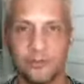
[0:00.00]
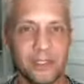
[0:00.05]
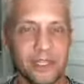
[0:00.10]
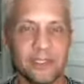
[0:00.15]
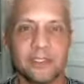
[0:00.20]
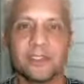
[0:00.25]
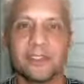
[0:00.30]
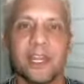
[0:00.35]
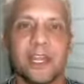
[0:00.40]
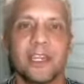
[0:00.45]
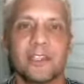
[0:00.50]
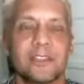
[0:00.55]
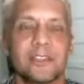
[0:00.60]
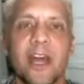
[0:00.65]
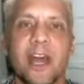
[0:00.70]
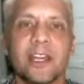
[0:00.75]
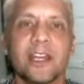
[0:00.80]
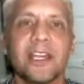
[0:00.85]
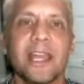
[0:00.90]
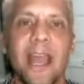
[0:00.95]
it's
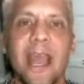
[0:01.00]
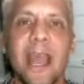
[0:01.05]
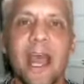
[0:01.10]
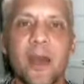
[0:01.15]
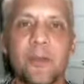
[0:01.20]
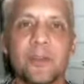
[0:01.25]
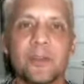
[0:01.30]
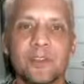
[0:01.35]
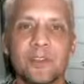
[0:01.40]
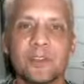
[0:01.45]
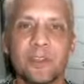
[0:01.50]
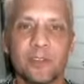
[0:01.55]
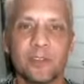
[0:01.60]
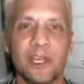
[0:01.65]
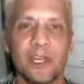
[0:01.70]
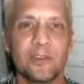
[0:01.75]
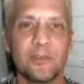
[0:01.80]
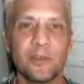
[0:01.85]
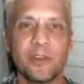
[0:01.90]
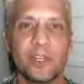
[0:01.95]
not going to happen to the
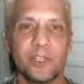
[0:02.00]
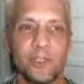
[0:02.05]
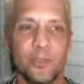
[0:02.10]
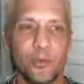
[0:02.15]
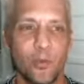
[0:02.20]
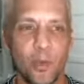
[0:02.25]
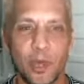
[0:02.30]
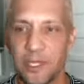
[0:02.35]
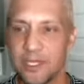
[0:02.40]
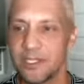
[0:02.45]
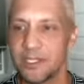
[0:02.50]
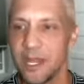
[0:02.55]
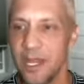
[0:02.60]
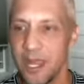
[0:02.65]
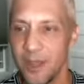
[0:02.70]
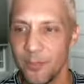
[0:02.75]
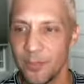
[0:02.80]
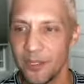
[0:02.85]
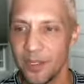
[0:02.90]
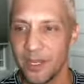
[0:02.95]
level that you want it to
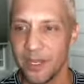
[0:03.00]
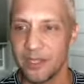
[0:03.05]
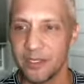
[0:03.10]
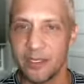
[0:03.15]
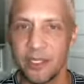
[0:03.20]
happen at.